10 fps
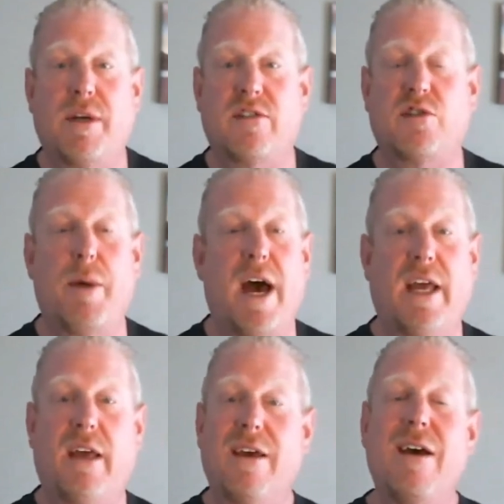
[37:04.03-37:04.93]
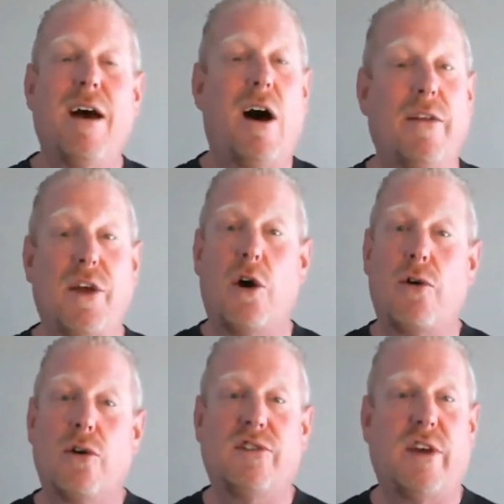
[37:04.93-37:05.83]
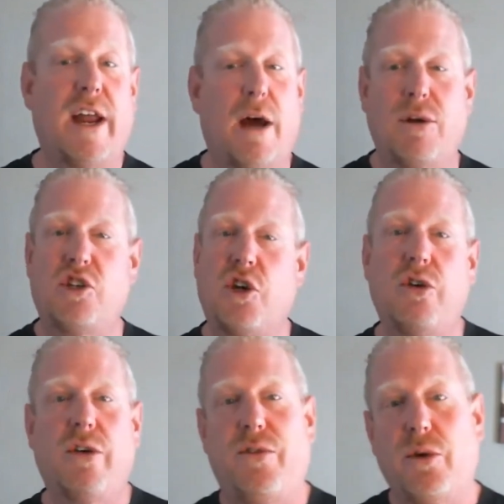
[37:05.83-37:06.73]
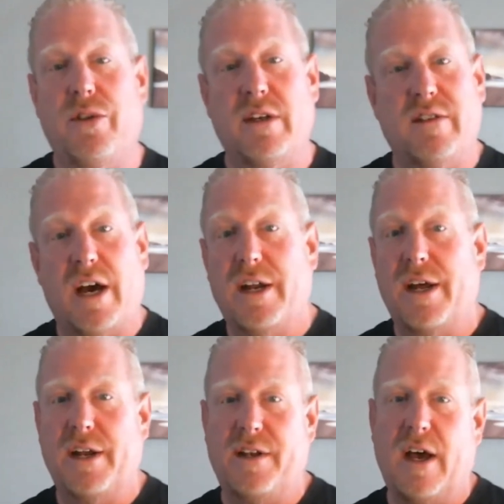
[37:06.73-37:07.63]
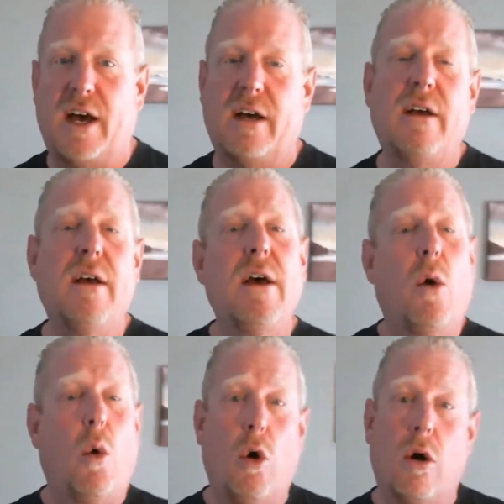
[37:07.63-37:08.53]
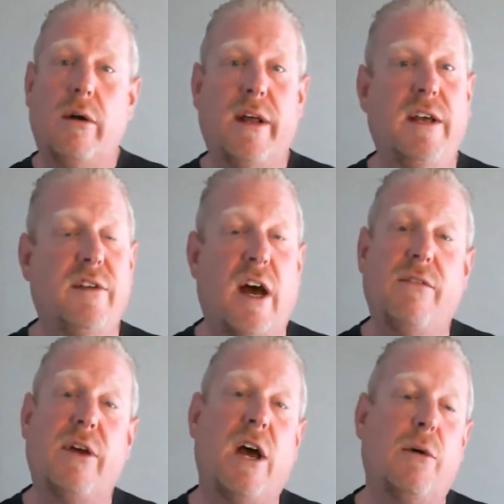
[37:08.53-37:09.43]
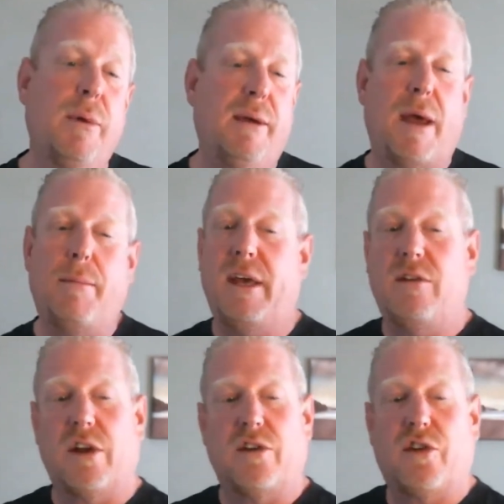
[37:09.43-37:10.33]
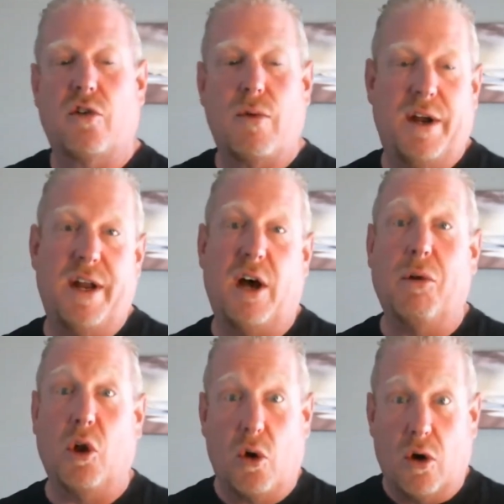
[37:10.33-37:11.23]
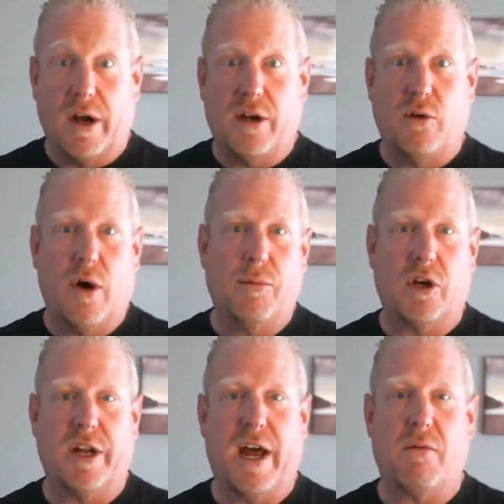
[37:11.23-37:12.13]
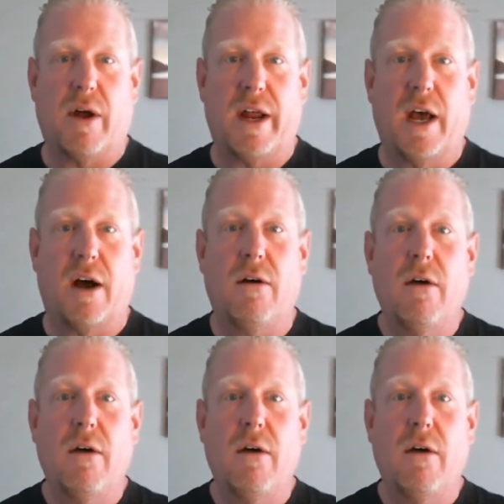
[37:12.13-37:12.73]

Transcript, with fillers: business, Maddie. On the owner's side, I'm going to show you a few things, da da da da da. Or right. he's not even going to help me. Maybe he's going to turn around and help Lauren, who I'm looking at right now.